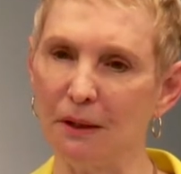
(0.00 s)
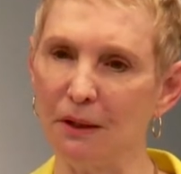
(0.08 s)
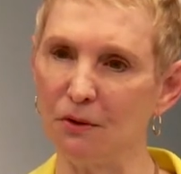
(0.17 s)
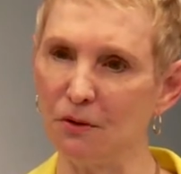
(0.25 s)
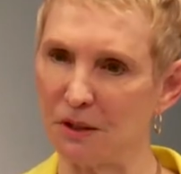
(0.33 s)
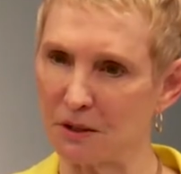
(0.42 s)
And
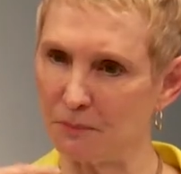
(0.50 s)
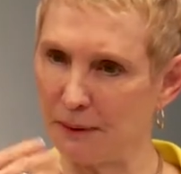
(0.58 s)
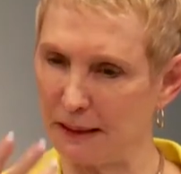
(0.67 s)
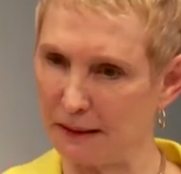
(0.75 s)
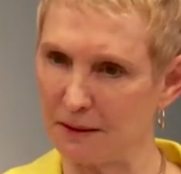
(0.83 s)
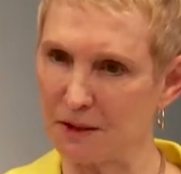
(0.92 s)
then you just
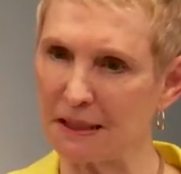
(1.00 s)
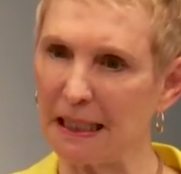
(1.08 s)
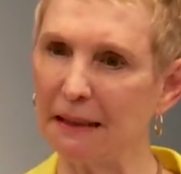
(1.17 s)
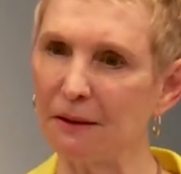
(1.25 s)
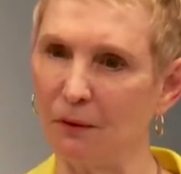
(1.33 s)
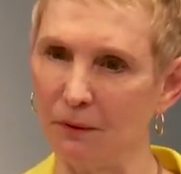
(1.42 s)
begin to
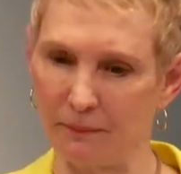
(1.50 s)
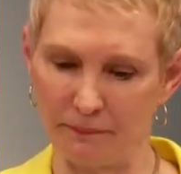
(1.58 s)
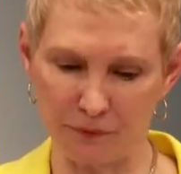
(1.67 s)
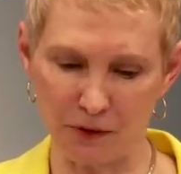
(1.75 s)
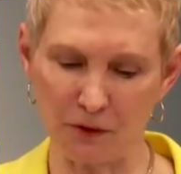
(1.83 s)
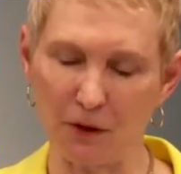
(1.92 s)
stand on them.
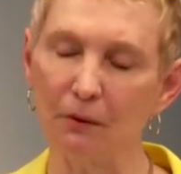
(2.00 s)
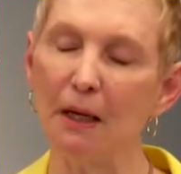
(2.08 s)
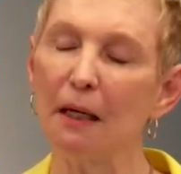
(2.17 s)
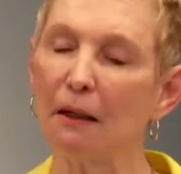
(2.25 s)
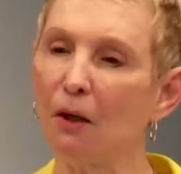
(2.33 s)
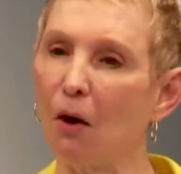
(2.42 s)
You know,
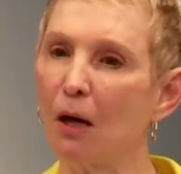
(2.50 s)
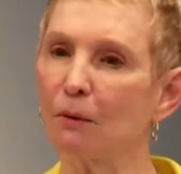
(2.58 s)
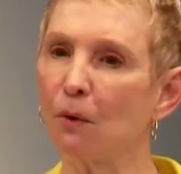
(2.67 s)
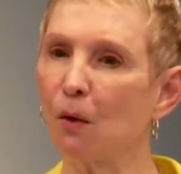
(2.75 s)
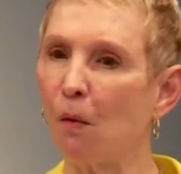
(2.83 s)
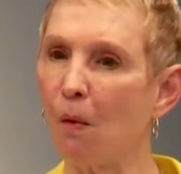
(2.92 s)

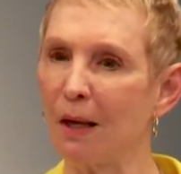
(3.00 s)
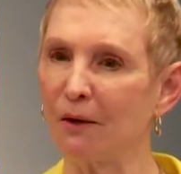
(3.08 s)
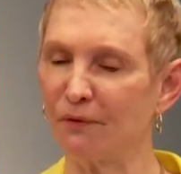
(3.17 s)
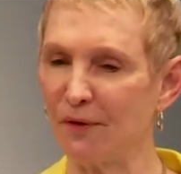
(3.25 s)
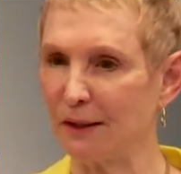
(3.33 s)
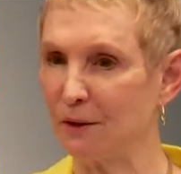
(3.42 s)
God will
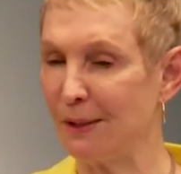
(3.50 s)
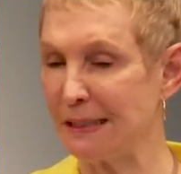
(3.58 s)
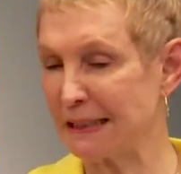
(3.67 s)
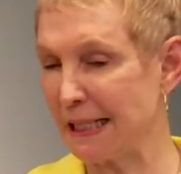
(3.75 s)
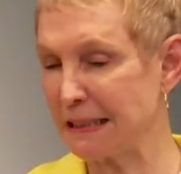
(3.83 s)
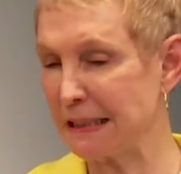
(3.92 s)
qualify you. He
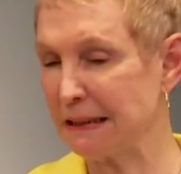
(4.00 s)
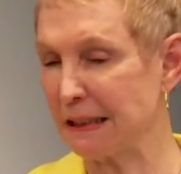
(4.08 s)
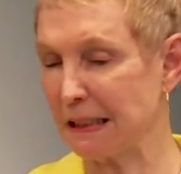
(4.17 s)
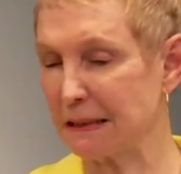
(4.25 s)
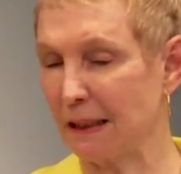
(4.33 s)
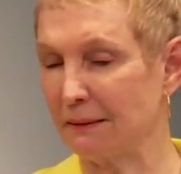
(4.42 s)
says He
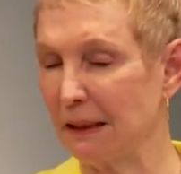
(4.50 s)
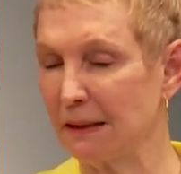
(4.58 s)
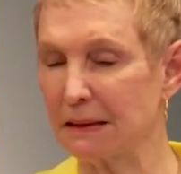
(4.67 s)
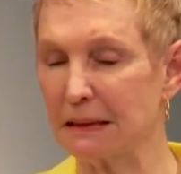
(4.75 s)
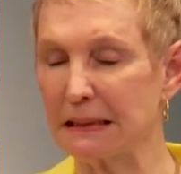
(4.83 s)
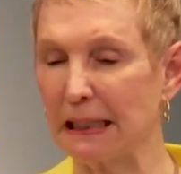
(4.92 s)
does. I think
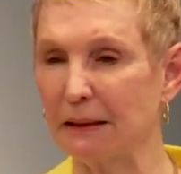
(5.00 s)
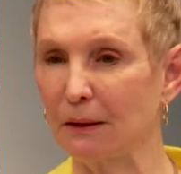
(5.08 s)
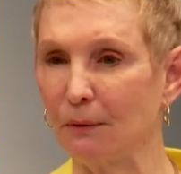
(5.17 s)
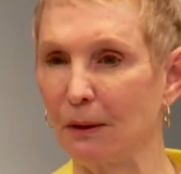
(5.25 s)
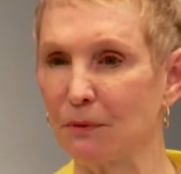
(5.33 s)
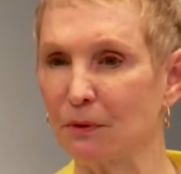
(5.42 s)
it's in 2
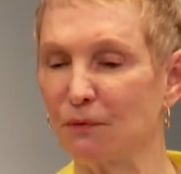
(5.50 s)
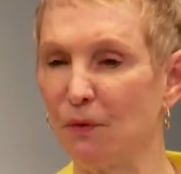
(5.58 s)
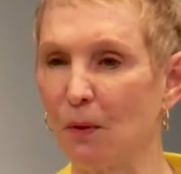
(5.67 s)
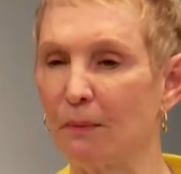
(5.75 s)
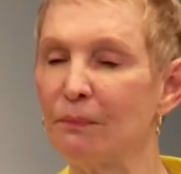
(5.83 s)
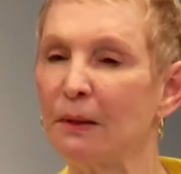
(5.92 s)
Corinthians
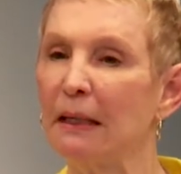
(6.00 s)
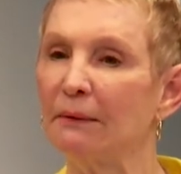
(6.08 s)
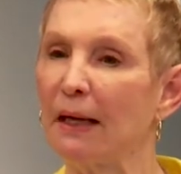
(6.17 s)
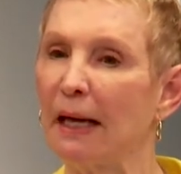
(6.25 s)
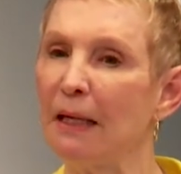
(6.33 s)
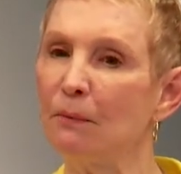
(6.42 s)
4,
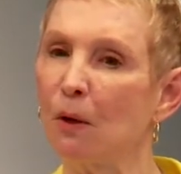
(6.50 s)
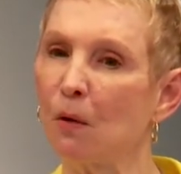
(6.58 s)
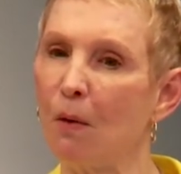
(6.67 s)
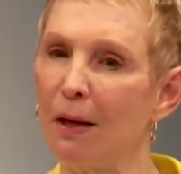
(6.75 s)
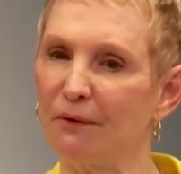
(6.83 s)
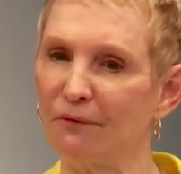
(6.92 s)
that He will
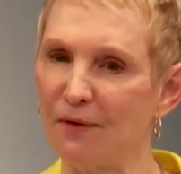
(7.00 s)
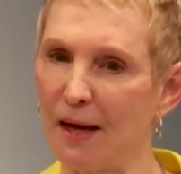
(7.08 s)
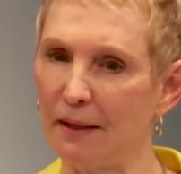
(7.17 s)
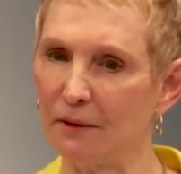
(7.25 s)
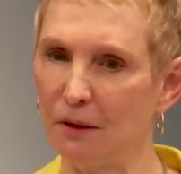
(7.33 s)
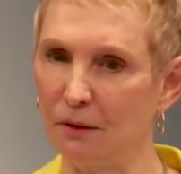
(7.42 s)

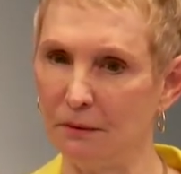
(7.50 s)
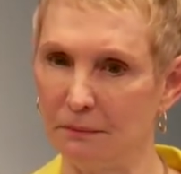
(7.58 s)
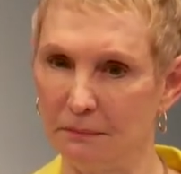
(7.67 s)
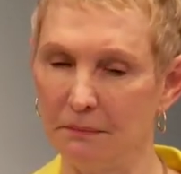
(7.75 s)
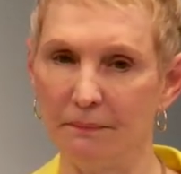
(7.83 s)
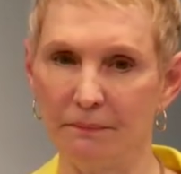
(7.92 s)
qualify you
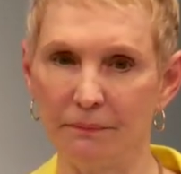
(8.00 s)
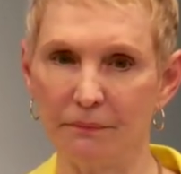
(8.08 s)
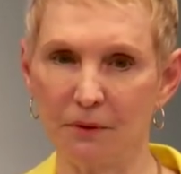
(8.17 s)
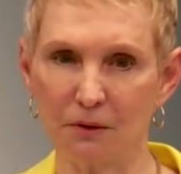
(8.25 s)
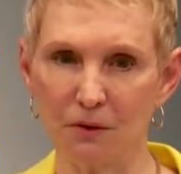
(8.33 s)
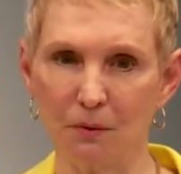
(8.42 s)

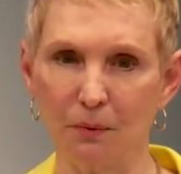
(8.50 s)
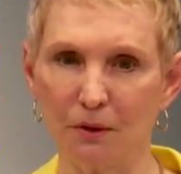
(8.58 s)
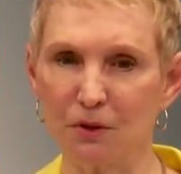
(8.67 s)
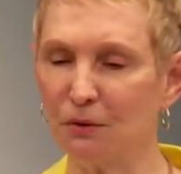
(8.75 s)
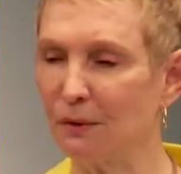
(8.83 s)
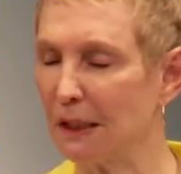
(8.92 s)
to do
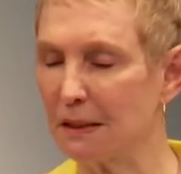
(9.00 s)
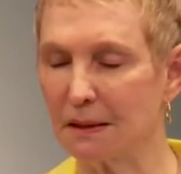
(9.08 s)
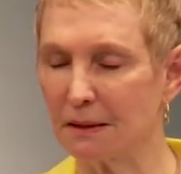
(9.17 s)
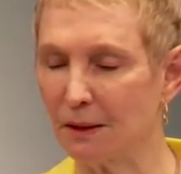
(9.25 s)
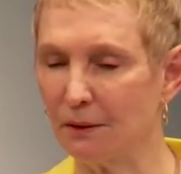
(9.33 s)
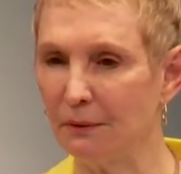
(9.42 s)
what you need to
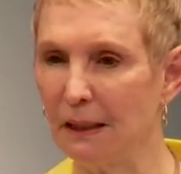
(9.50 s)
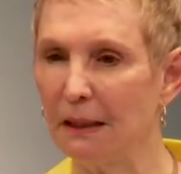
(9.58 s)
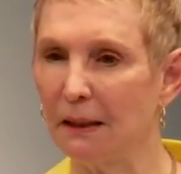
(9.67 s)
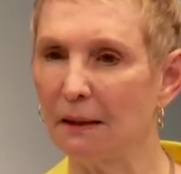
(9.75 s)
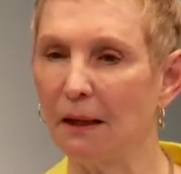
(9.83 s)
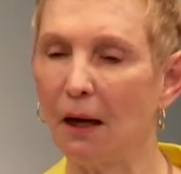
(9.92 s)
do.
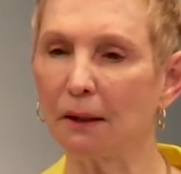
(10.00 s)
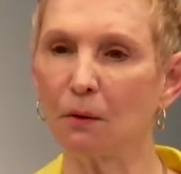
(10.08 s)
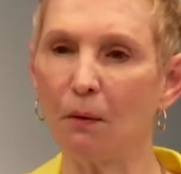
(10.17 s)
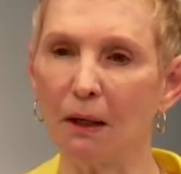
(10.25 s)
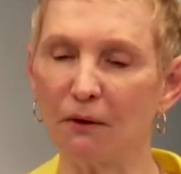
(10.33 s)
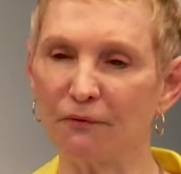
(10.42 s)
God
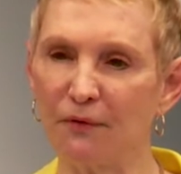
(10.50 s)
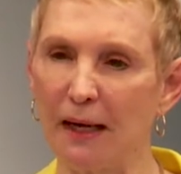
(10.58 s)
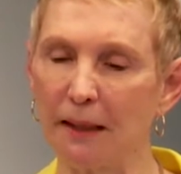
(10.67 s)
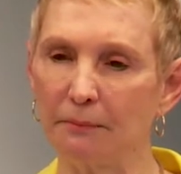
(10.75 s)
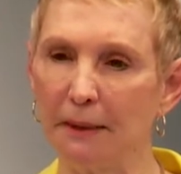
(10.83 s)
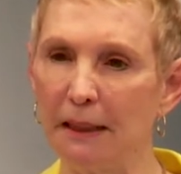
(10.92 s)

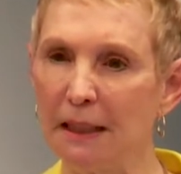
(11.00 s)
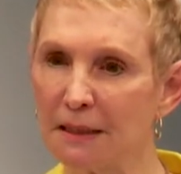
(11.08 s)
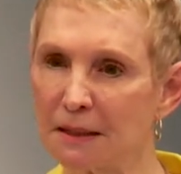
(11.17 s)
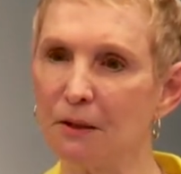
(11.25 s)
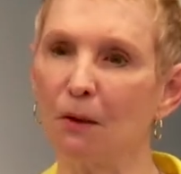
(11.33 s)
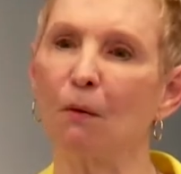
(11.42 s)
qualified me. He's
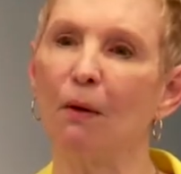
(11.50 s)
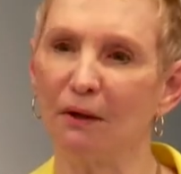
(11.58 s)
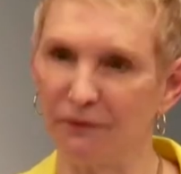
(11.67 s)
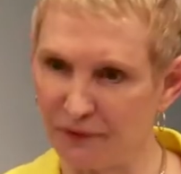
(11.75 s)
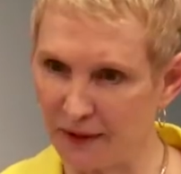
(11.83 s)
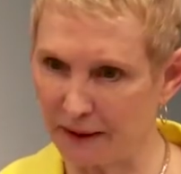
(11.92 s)
still
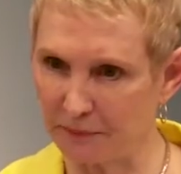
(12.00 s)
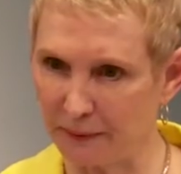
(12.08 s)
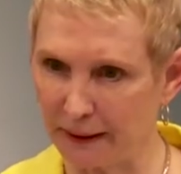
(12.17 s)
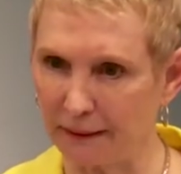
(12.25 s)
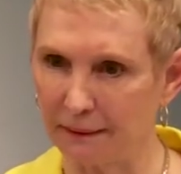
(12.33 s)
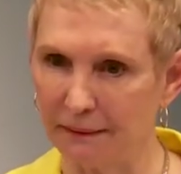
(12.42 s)
qualifying
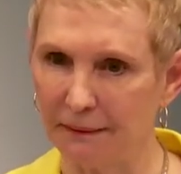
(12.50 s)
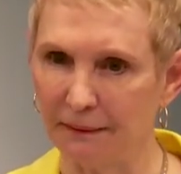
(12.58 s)
me.